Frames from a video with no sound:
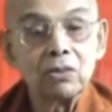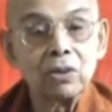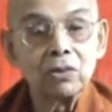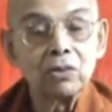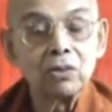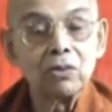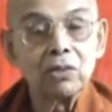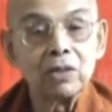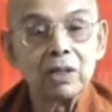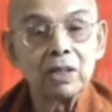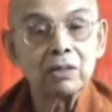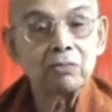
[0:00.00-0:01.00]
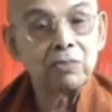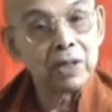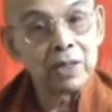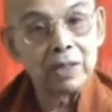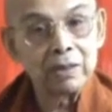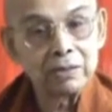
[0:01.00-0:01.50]
control the
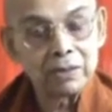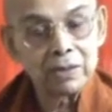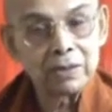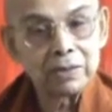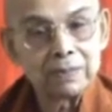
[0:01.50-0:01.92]
feelings.